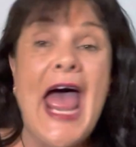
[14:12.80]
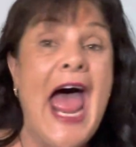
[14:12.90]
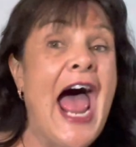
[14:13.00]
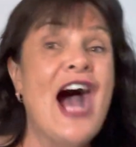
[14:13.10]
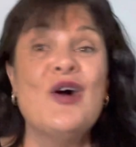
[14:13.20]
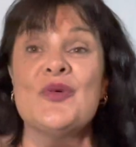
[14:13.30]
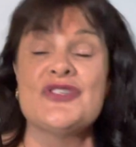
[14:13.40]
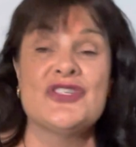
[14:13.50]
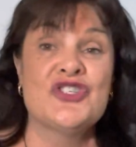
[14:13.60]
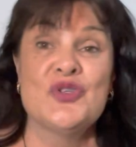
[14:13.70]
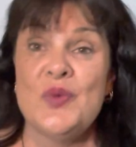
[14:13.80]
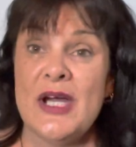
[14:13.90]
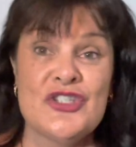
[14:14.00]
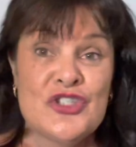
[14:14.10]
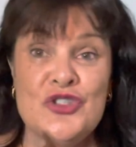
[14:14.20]
health
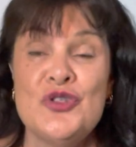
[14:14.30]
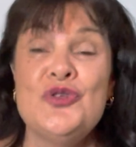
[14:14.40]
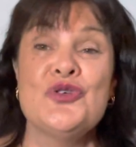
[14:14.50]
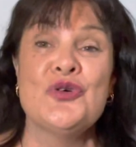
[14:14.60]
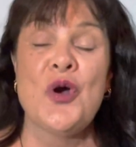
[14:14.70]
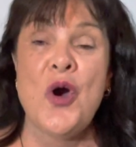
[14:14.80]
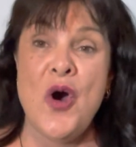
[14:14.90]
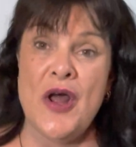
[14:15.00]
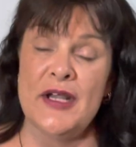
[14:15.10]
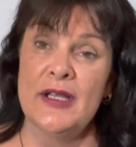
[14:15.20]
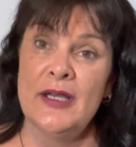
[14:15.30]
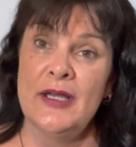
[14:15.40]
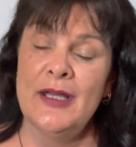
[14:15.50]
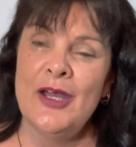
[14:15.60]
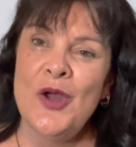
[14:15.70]
situation you took on,
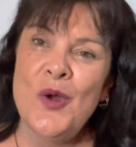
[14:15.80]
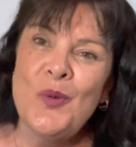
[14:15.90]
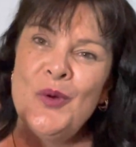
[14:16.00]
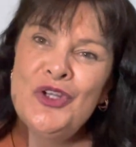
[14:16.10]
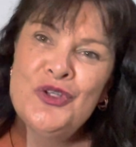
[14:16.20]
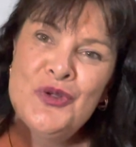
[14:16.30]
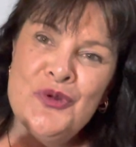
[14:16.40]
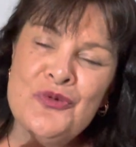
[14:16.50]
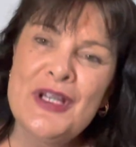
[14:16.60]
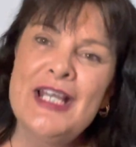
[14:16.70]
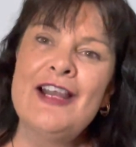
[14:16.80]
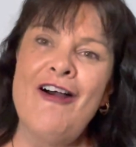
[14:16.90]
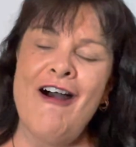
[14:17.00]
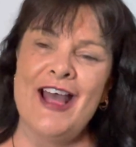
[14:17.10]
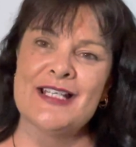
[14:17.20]
when you
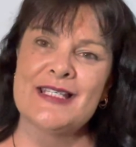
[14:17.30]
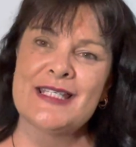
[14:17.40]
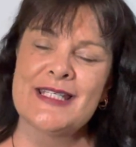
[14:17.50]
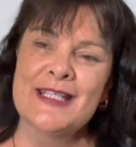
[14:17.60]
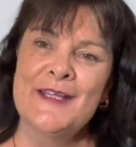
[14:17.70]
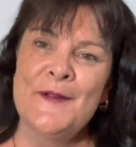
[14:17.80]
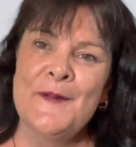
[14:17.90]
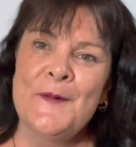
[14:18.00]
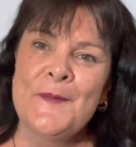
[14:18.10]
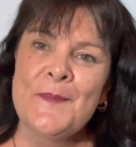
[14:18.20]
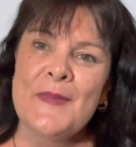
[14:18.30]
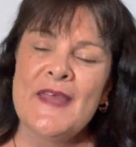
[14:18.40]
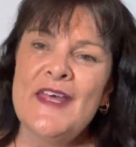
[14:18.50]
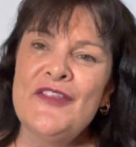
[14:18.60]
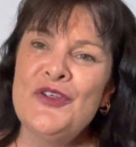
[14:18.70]
realize
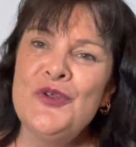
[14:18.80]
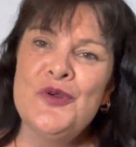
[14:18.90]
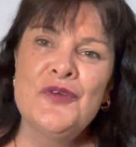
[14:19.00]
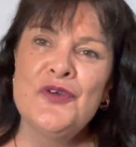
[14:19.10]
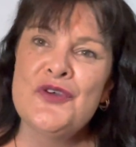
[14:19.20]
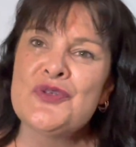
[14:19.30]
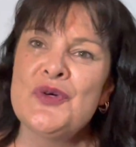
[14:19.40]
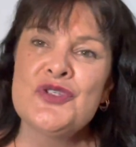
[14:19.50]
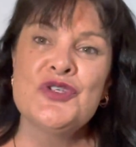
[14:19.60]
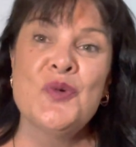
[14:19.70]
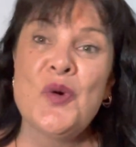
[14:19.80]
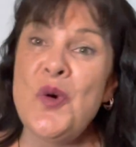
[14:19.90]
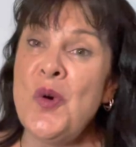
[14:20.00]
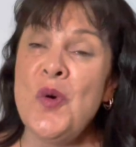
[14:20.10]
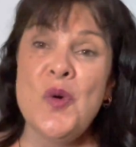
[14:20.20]
that the universe wants you
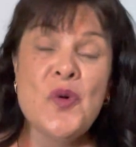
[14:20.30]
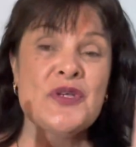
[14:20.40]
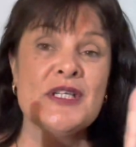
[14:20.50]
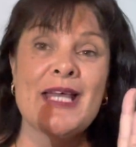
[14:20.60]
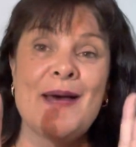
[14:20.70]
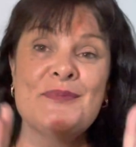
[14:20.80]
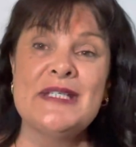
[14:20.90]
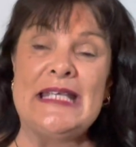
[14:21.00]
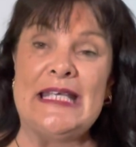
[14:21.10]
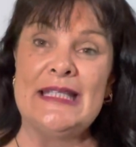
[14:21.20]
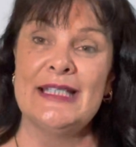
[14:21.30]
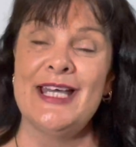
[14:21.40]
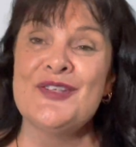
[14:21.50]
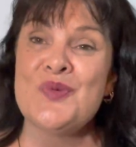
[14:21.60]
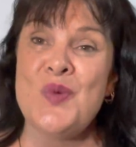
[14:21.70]
all to come together
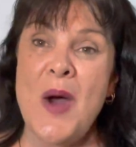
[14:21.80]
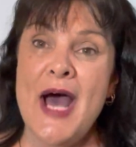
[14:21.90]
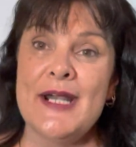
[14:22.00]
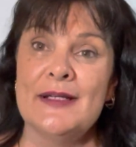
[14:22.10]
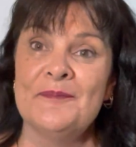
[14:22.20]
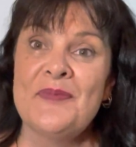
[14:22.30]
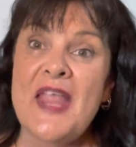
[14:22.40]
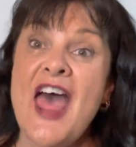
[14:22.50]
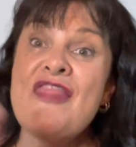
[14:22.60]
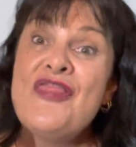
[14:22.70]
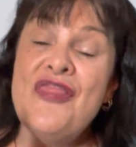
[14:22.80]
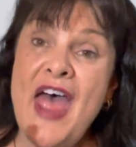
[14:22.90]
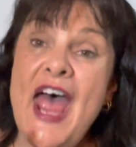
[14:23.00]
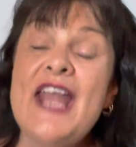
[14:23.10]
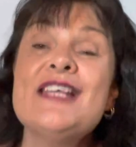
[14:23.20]
as one,
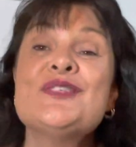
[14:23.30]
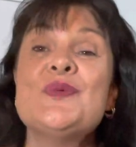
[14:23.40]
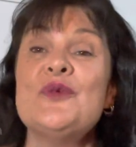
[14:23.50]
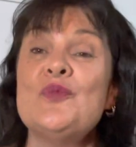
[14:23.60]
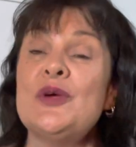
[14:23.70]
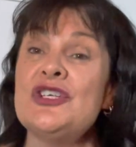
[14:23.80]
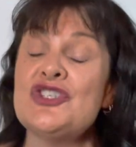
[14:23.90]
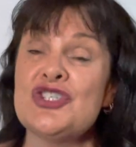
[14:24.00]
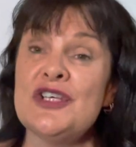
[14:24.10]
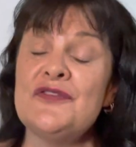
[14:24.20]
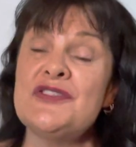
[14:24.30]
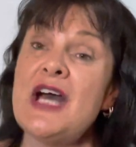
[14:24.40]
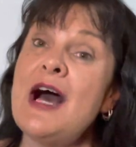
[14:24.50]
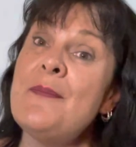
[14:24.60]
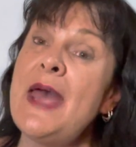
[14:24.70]
that is when we shift
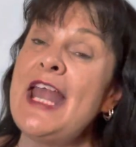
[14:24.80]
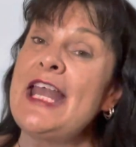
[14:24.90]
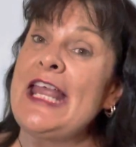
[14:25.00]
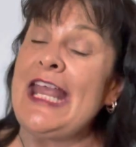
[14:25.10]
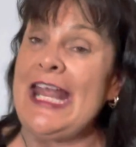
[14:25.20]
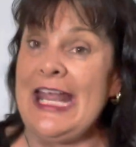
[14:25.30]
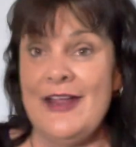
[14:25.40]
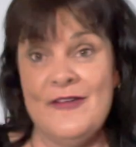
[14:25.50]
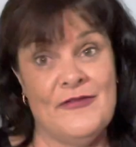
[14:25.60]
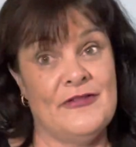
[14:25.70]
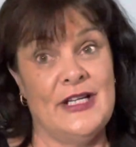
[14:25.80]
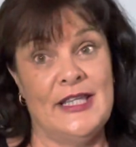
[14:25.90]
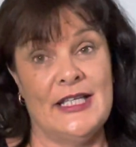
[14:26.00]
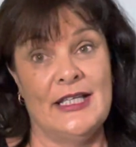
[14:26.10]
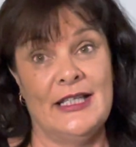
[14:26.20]
up and
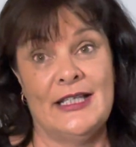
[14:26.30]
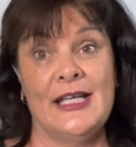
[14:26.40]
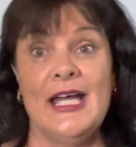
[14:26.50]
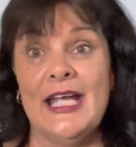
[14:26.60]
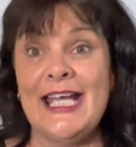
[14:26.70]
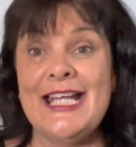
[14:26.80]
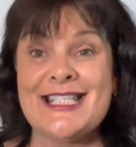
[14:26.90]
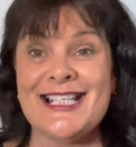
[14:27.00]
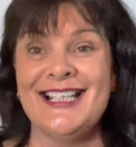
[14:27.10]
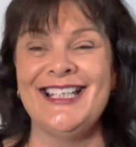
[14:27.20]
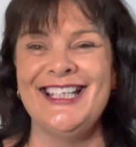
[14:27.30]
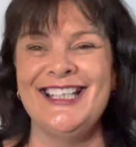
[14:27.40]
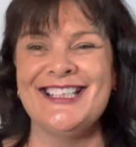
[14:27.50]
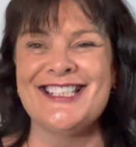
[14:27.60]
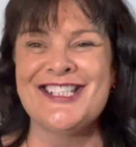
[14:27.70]
everything gets cleared.